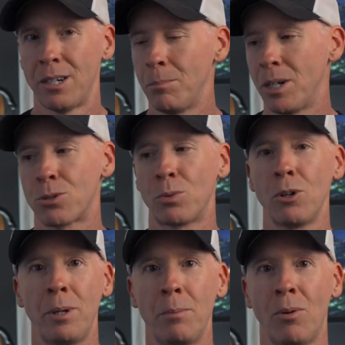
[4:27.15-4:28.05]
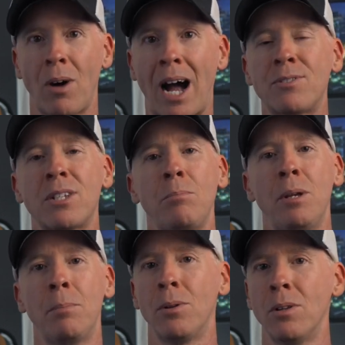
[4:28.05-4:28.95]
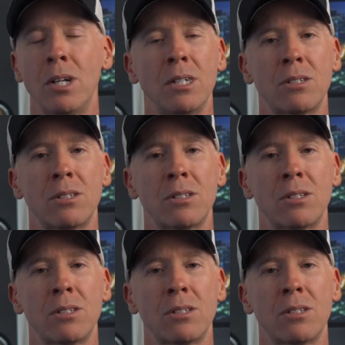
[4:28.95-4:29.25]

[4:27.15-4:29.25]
Because real people, I've seen people